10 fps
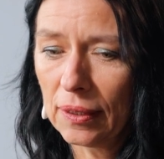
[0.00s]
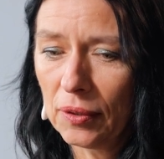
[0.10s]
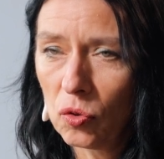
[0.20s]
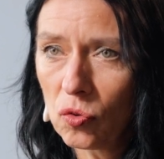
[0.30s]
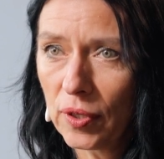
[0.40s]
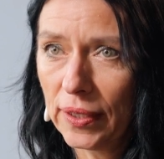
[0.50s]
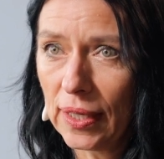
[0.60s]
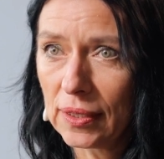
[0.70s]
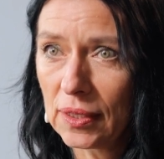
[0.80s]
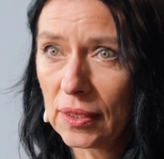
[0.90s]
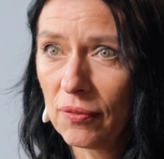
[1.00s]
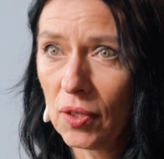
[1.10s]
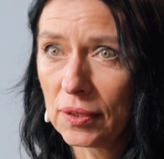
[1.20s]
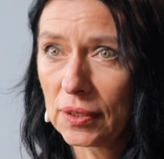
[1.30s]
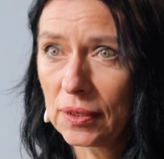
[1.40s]
Ukraine has
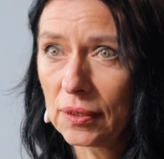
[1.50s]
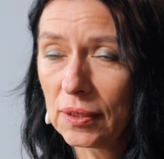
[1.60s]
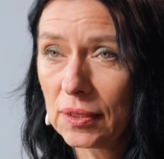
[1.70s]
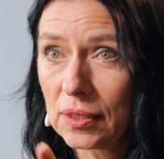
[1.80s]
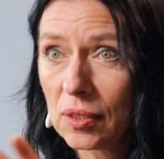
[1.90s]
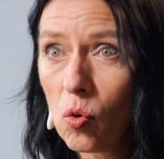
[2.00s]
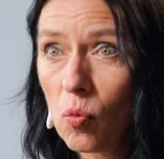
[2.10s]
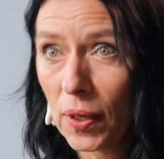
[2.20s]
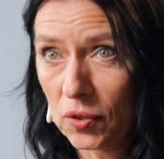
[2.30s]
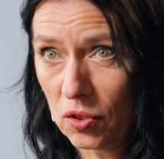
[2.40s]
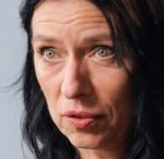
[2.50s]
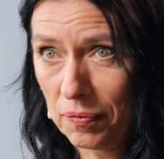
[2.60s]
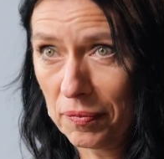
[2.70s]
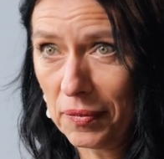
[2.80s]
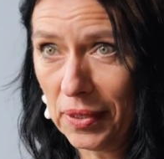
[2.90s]
advanced so much
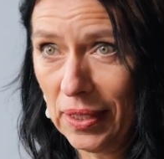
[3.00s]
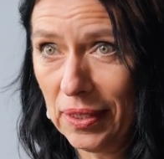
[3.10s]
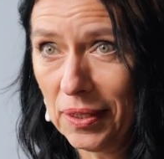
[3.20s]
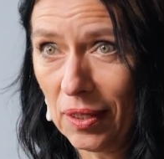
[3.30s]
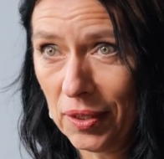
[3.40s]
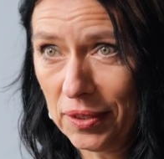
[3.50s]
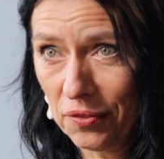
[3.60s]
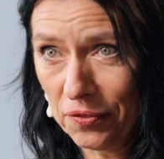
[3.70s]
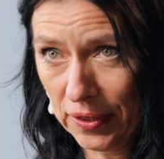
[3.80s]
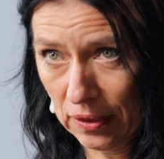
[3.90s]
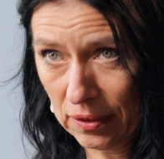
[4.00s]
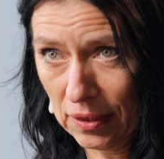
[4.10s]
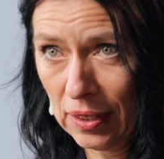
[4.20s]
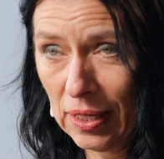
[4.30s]
in the IT field,